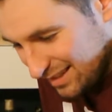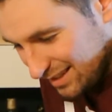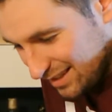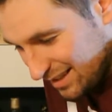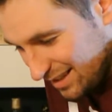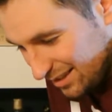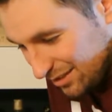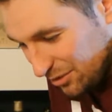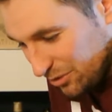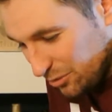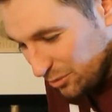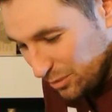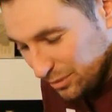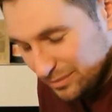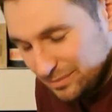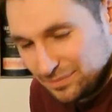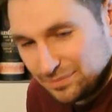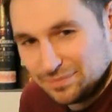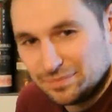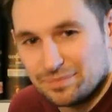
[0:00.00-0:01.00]
Hello.
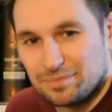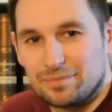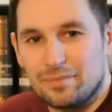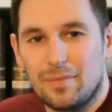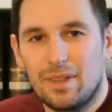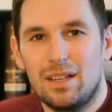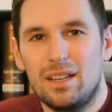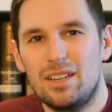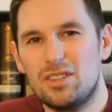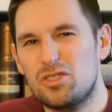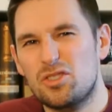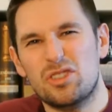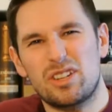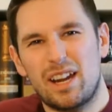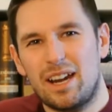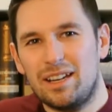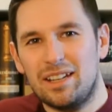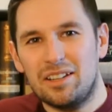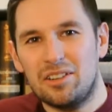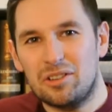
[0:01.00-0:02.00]
He's just
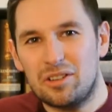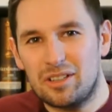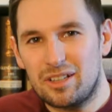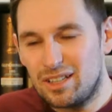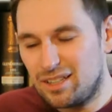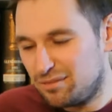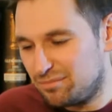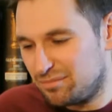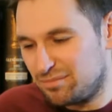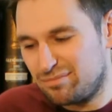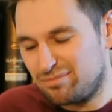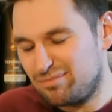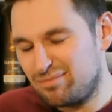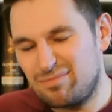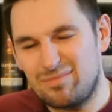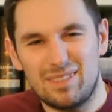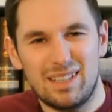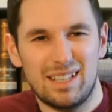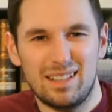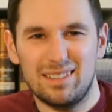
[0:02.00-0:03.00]
getting in on it.
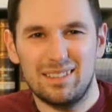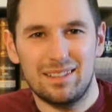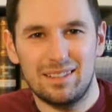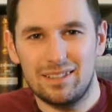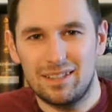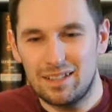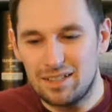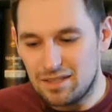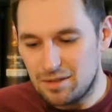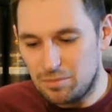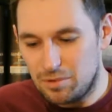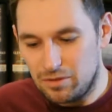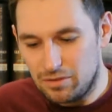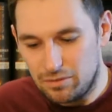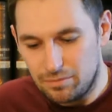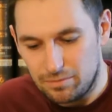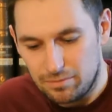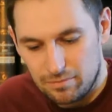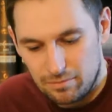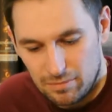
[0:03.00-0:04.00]
He likes a bit
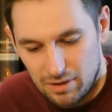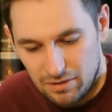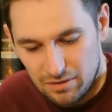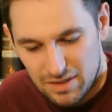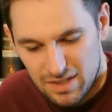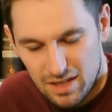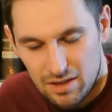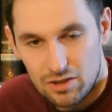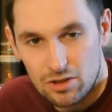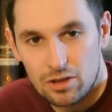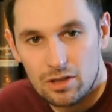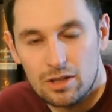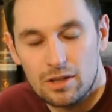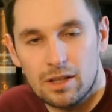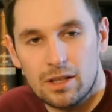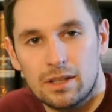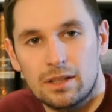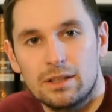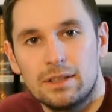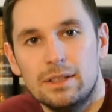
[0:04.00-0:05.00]
of attention and
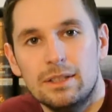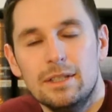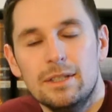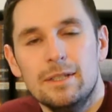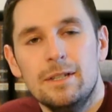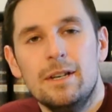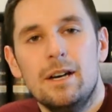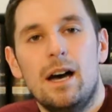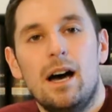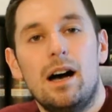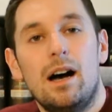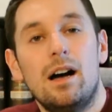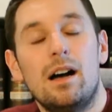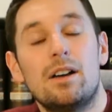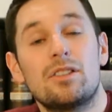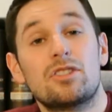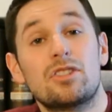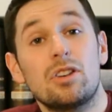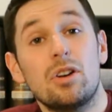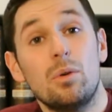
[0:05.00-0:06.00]

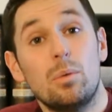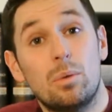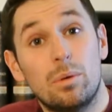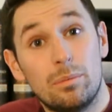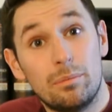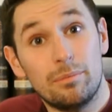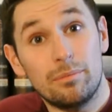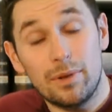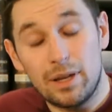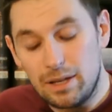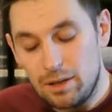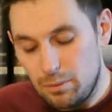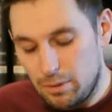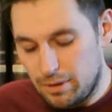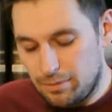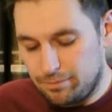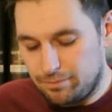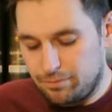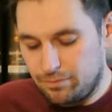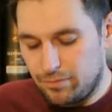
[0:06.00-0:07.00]
that. So anyway,
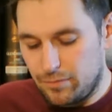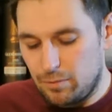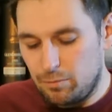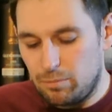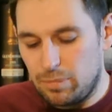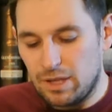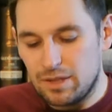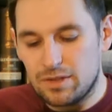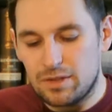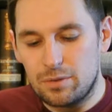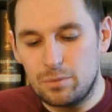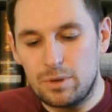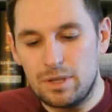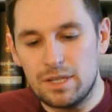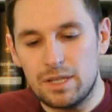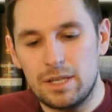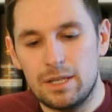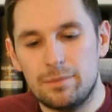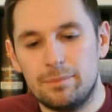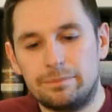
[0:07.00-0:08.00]
back to the
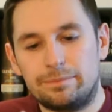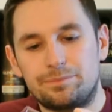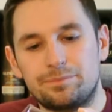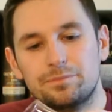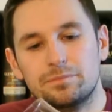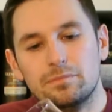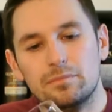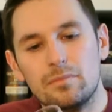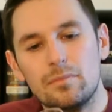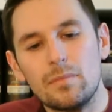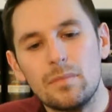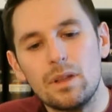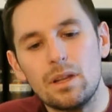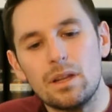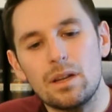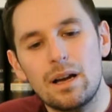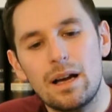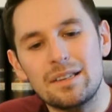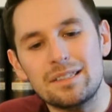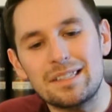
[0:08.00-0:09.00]
whisky.
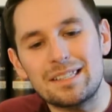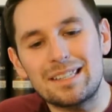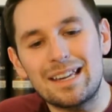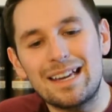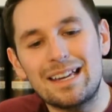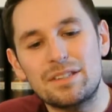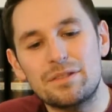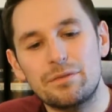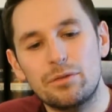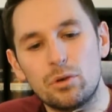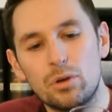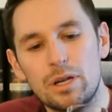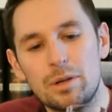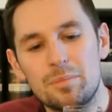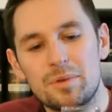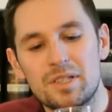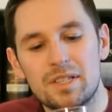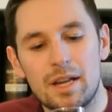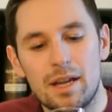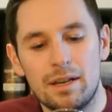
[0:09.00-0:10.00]
As I say, it's
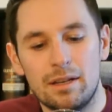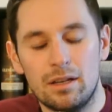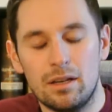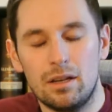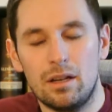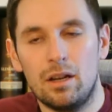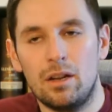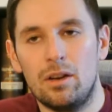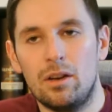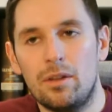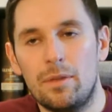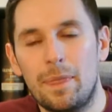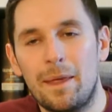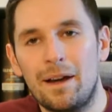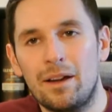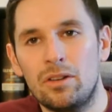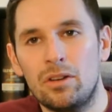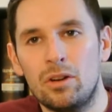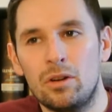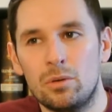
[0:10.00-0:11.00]
40%, and
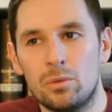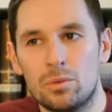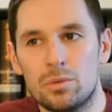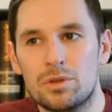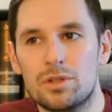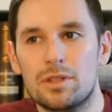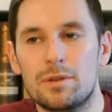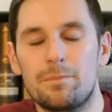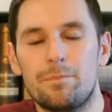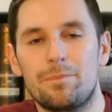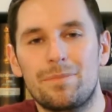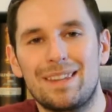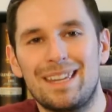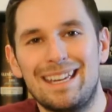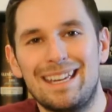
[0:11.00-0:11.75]
that nose,